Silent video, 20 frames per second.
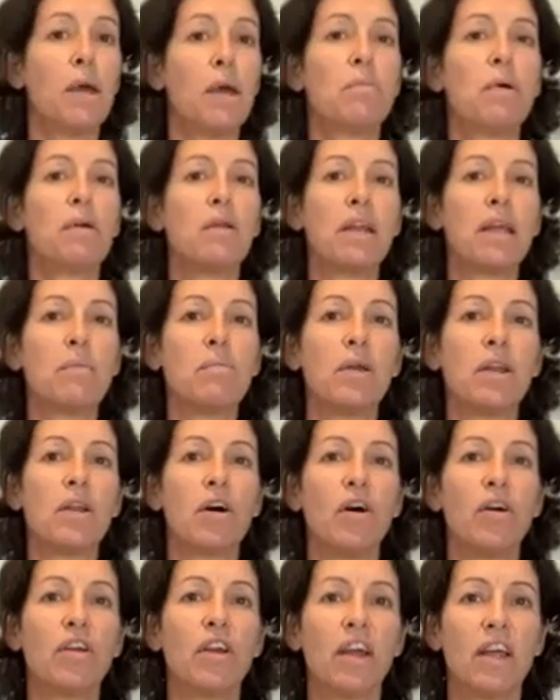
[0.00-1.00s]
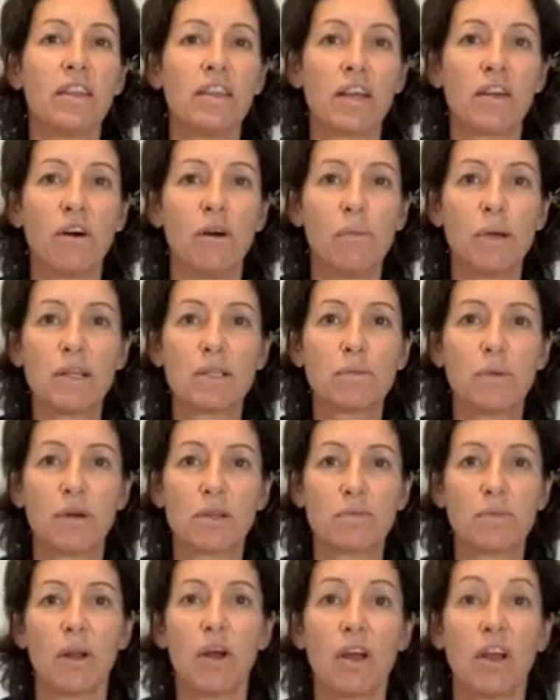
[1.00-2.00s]
but let me know in the comments
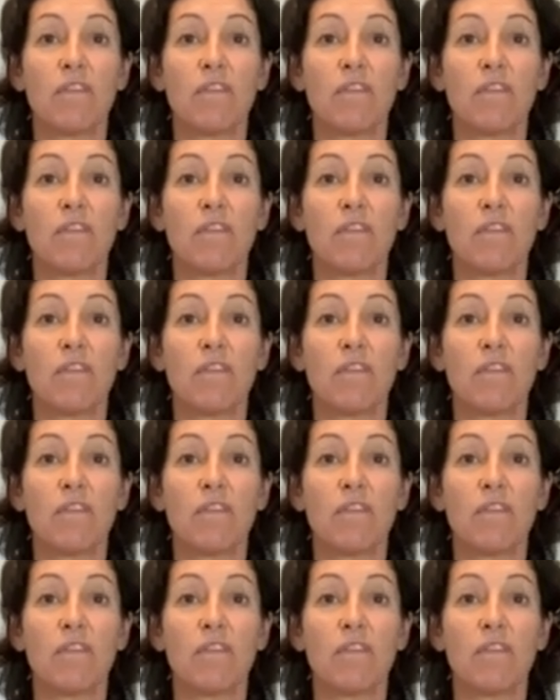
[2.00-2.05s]
box below